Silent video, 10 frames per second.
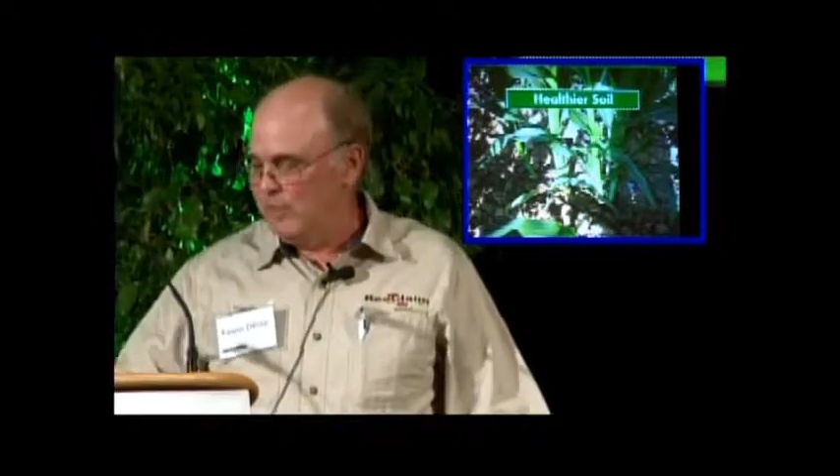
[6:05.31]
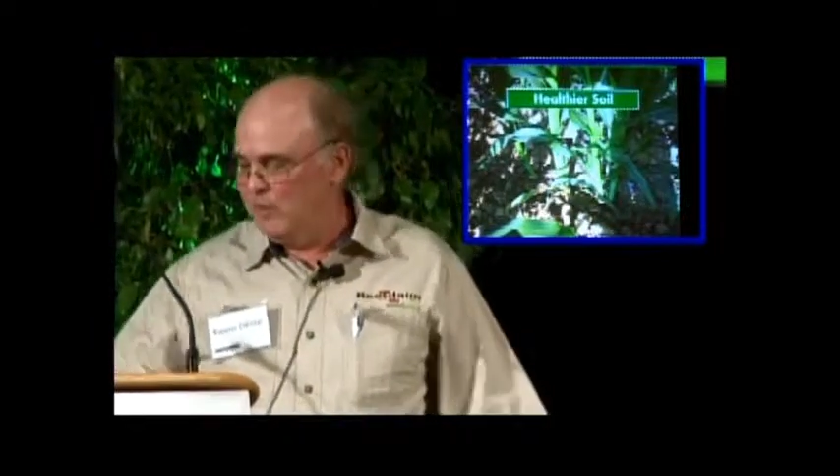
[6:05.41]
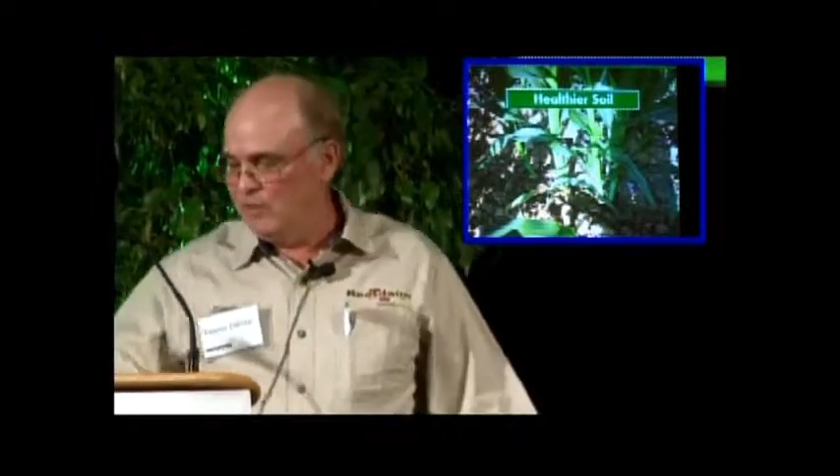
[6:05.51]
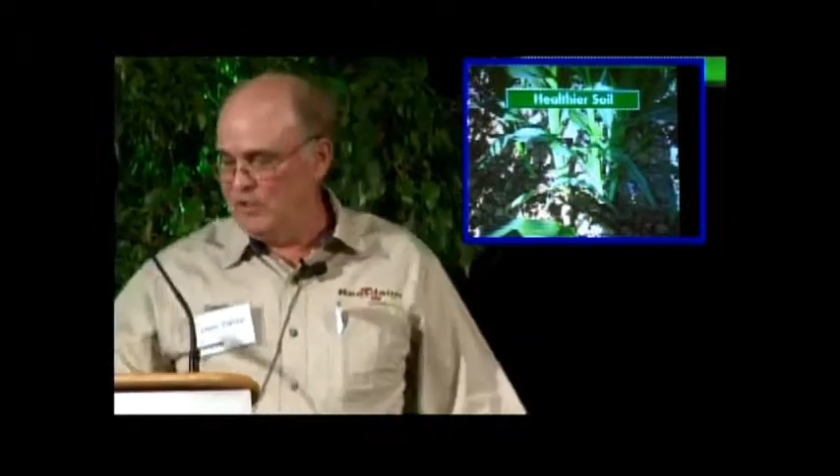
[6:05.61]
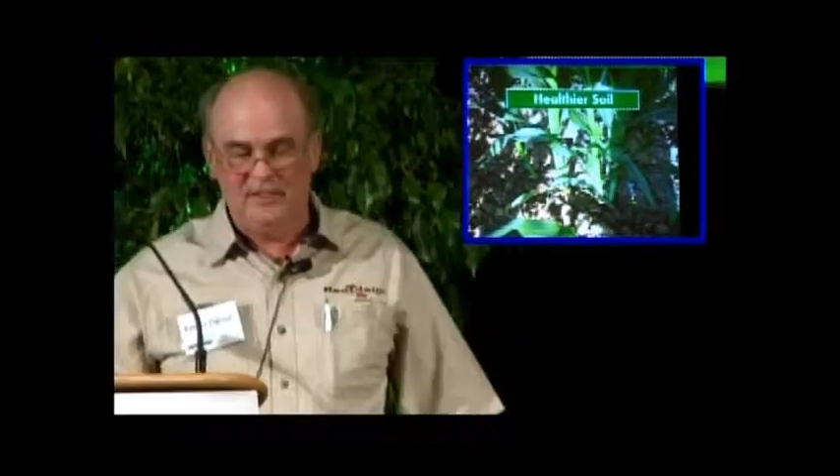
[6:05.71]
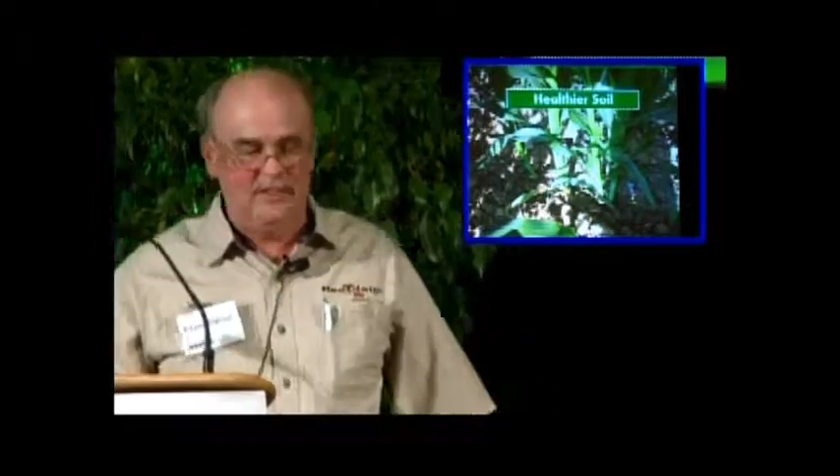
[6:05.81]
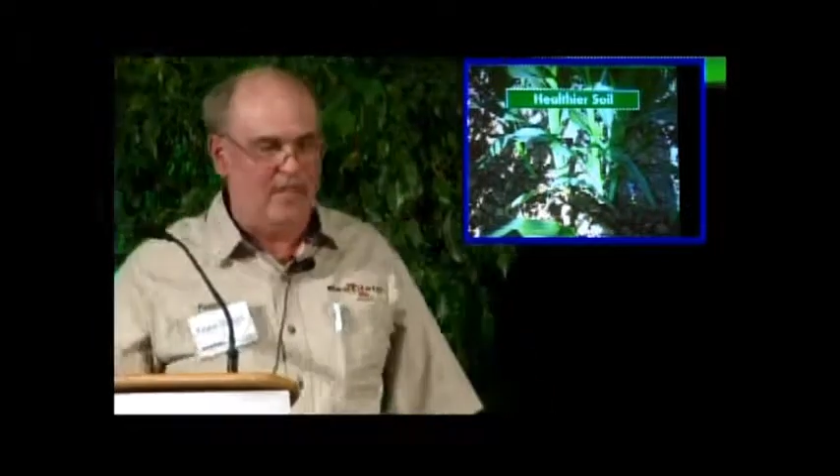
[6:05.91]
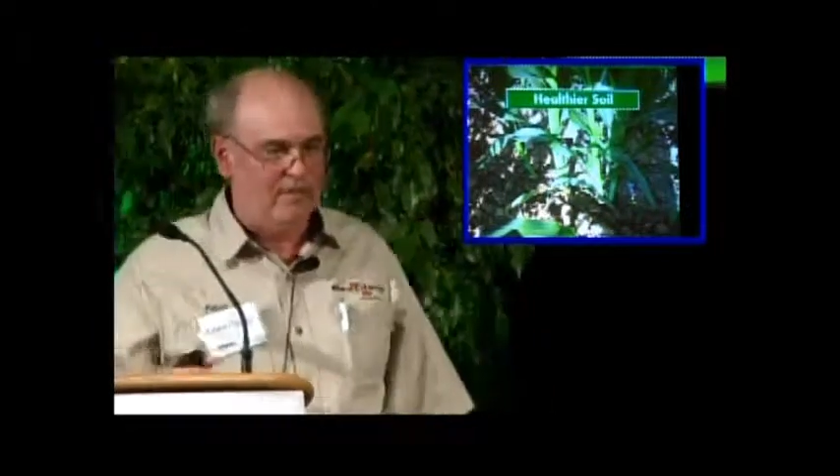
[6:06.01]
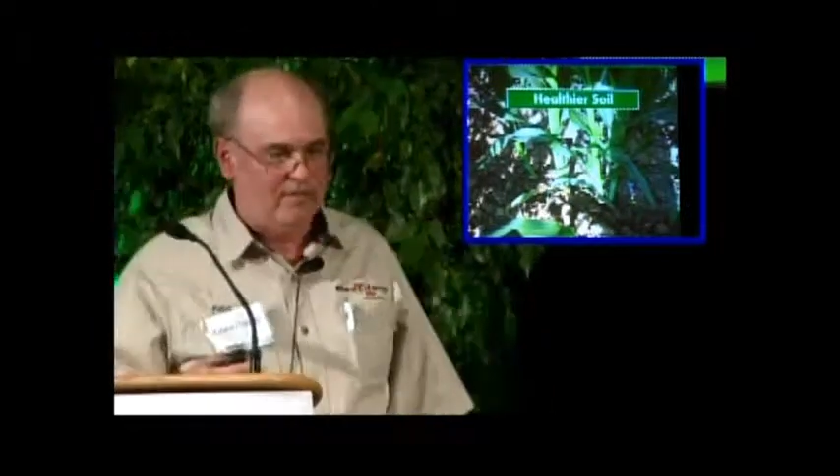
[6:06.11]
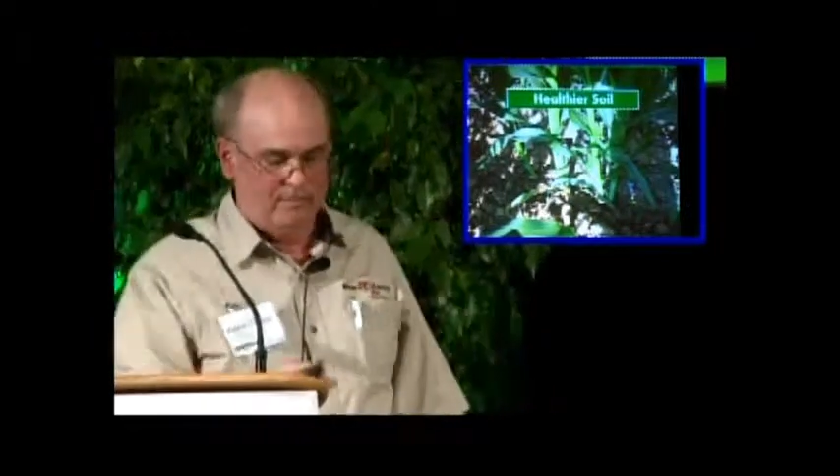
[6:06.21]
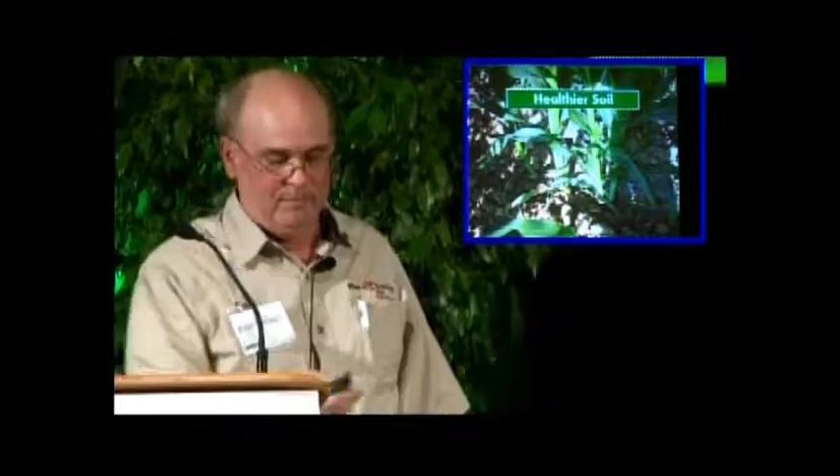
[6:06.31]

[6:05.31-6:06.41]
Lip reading: corn. Good stuff.